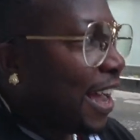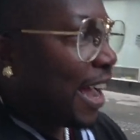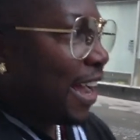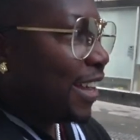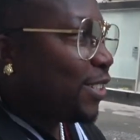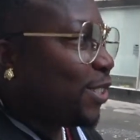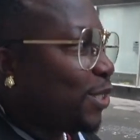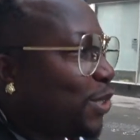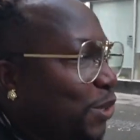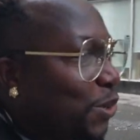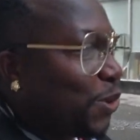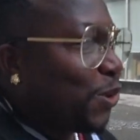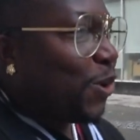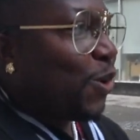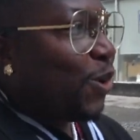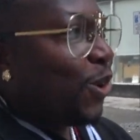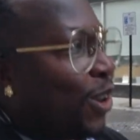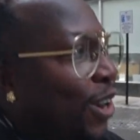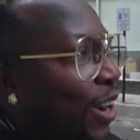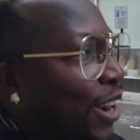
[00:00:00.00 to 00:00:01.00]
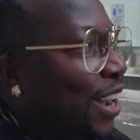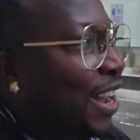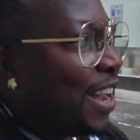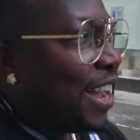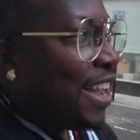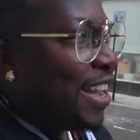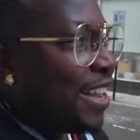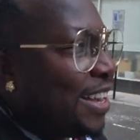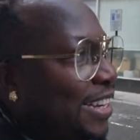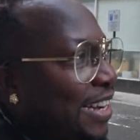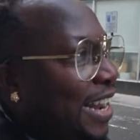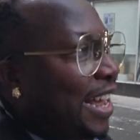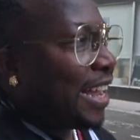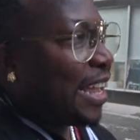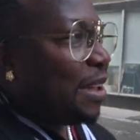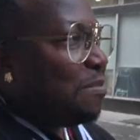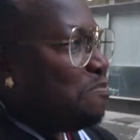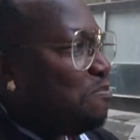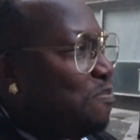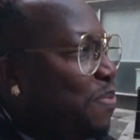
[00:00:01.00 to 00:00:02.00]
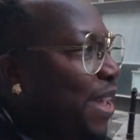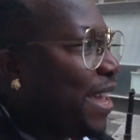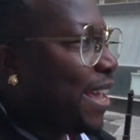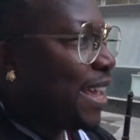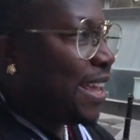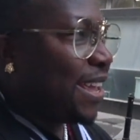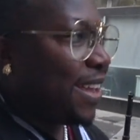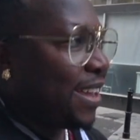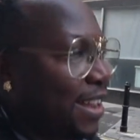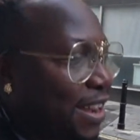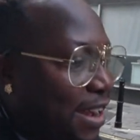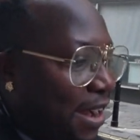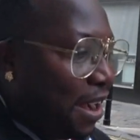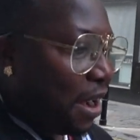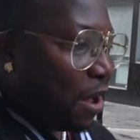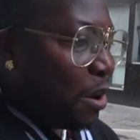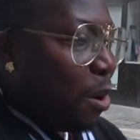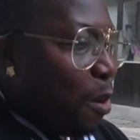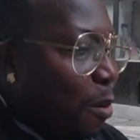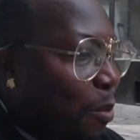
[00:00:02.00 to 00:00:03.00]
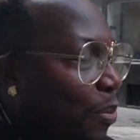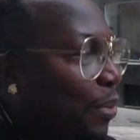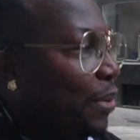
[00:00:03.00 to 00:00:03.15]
I saw like a big globe